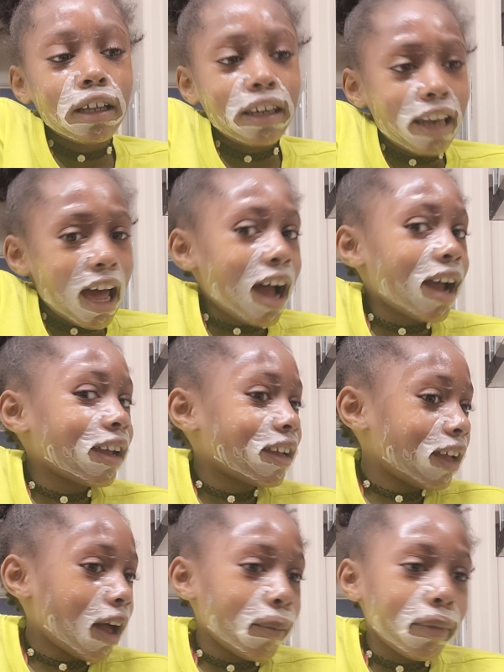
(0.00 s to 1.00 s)
Not
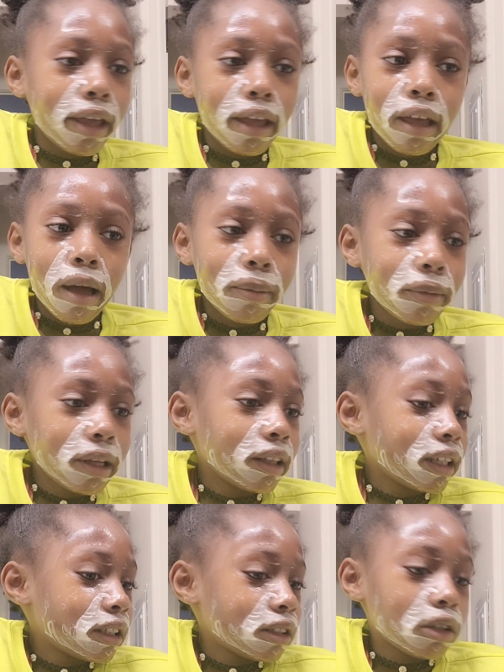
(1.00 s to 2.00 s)
yummy, yummy
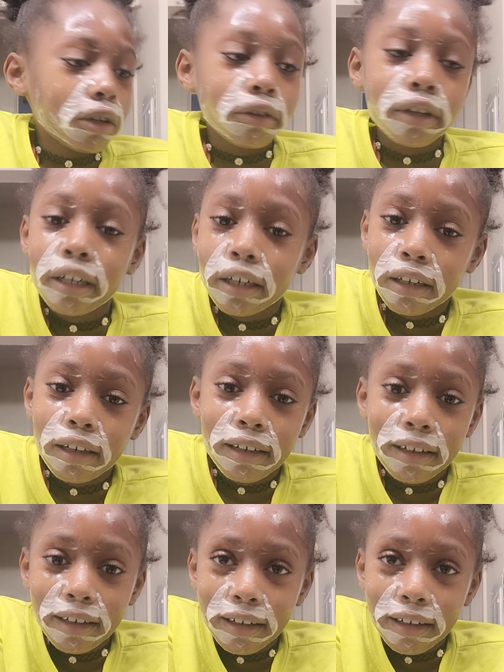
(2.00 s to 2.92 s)
Listerine.